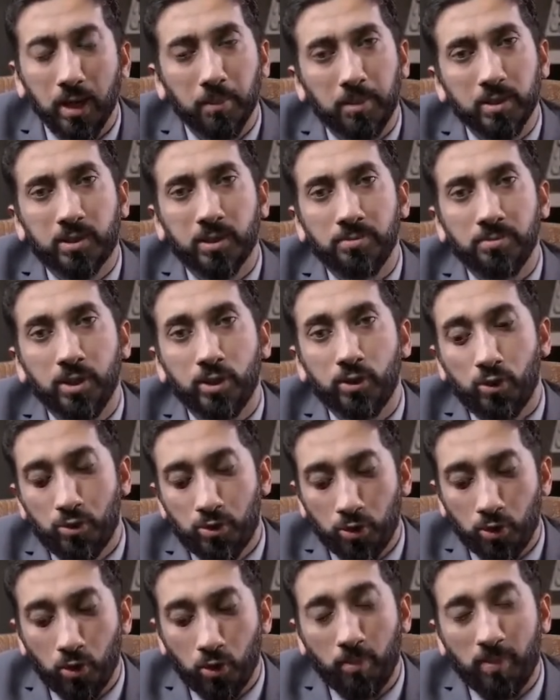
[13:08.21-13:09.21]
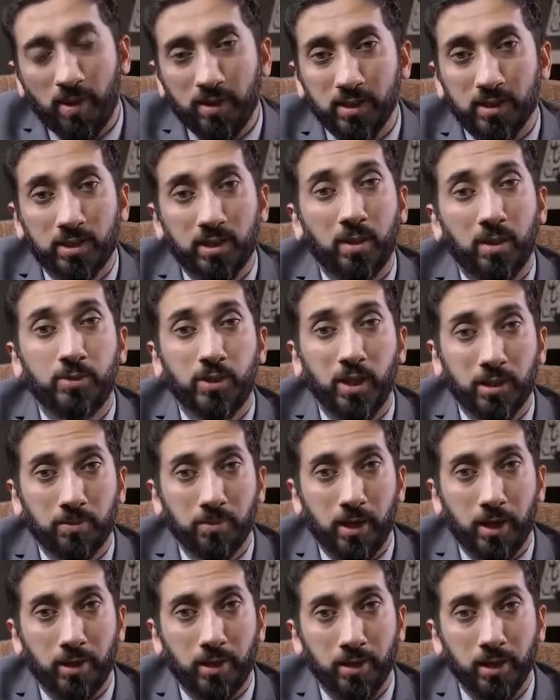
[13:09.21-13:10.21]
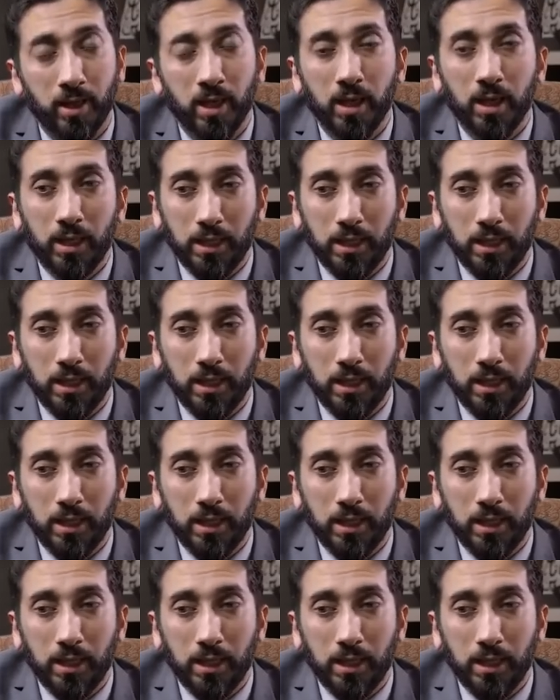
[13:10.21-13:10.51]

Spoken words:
But some things you should know about its subject matter.